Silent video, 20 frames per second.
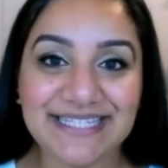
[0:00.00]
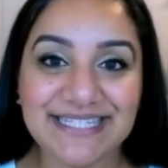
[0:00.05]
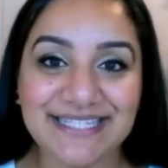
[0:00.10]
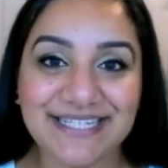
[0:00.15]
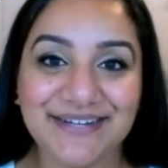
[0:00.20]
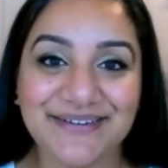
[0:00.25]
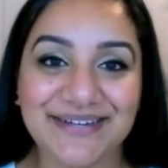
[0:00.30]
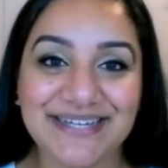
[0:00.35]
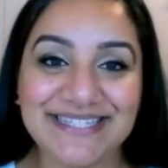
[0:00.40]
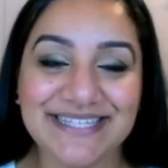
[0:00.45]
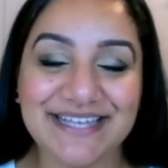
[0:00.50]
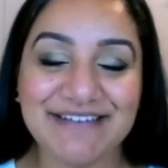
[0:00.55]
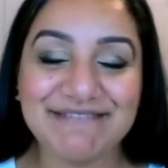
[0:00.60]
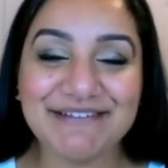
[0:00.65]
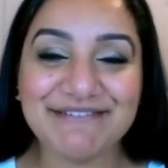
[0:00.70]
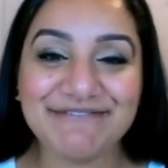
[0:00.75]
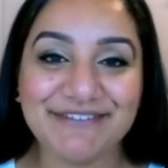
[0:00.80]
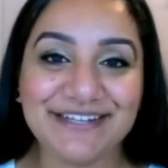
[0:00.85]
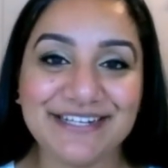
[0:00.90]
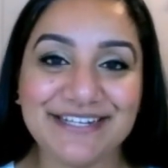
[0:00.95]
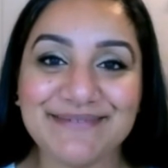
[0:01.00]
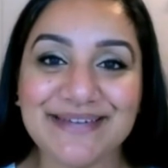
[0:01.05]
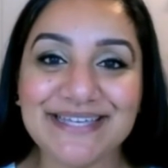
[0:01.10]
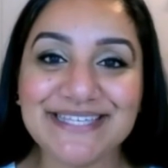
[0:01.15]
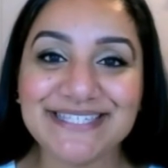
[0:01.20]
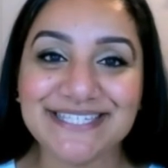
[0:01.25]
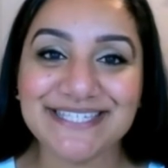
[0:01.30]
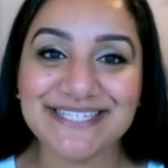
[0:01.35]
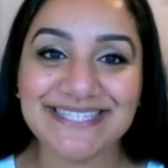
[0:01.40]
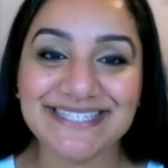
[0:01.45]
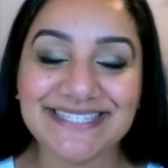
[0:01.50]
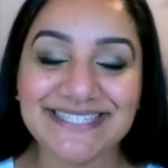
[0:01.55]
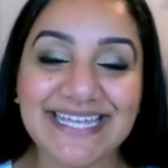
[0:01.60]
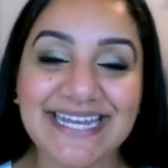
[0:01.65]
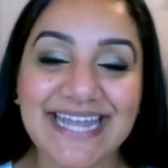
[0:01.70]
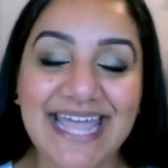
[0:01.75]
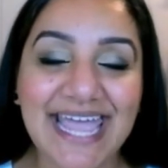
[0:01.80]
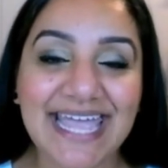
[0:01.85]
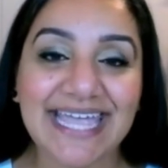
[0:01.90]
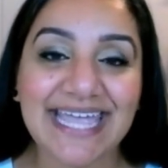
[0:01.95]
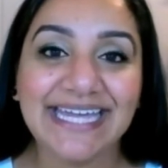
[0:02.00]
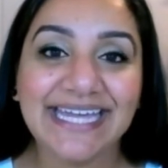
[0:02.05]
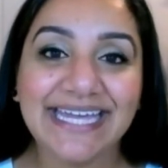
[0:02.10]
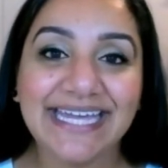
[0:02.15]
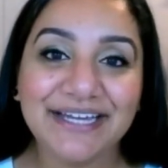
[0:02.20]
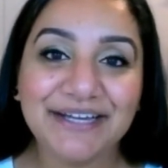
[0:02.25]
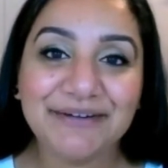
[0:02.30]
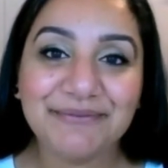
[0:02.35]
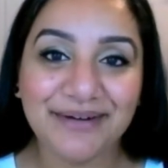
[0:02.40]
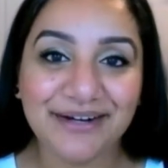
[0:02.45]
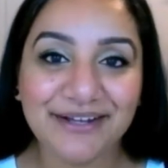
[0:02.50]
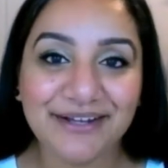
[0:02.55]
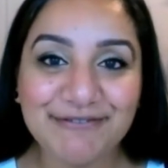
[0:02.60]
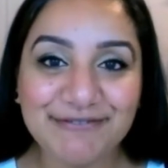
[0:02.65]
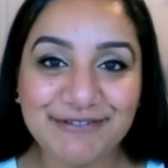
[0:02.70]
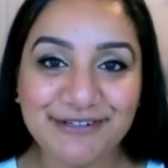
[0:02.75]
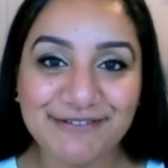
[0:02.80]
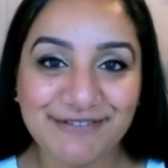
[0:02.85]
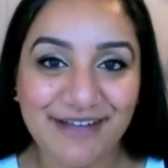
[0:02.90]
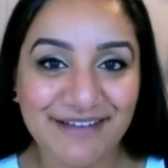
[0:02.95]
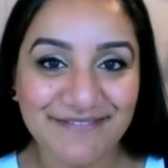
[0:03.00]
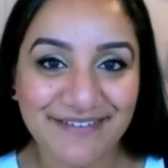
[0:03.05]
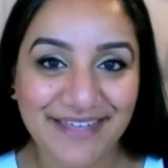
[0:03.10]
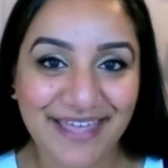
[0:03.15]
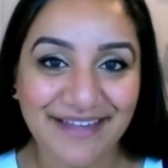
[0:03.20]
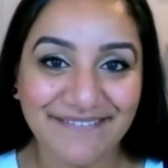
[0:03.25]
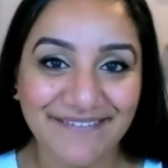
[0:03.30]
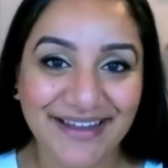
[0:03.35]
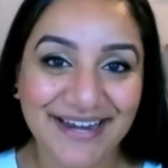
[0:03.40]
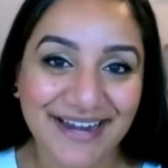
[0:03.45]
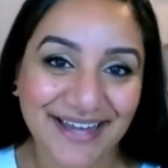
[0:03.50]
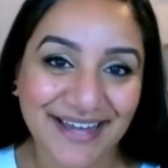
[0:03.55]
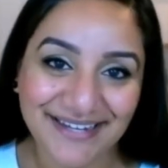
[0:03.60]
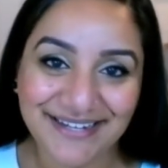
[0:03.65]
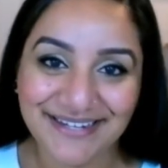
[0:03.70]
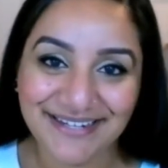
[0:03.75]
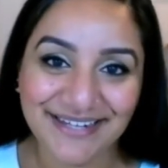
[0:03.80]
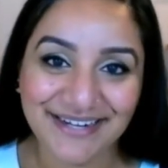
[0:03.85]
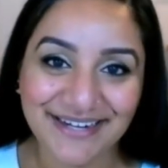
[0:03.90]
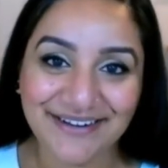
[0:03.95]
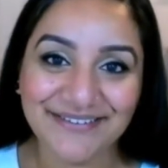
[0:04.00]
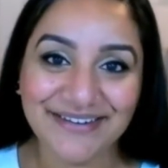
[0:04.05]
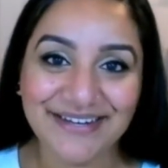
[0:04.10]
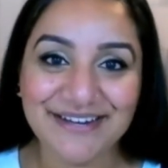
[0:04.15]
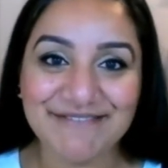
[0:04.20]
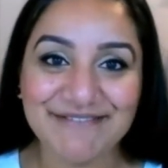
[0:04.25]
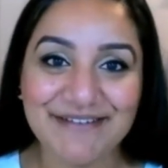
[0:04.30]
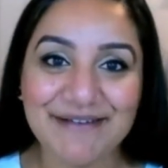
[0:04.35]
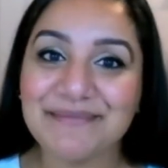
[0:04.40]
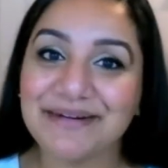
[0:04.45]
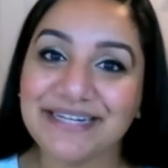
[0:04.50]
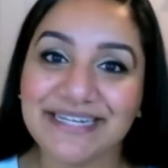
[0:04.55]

So I sent my friend a message and said, "Hey, want to go for a 5K run in November?